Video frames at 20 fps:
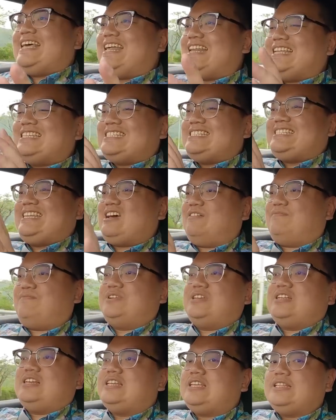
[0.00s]
that is
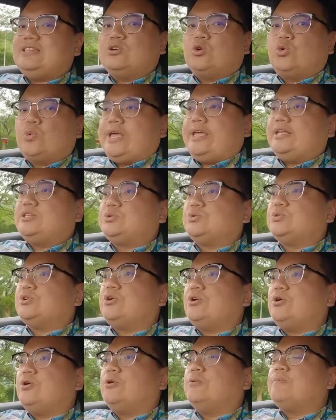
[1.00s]
definitely the way to
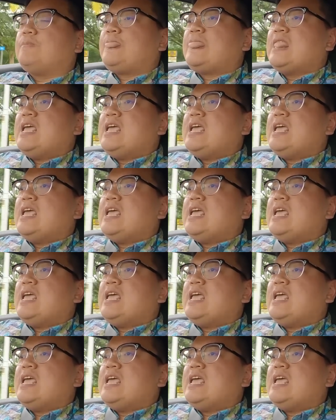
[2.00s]
go.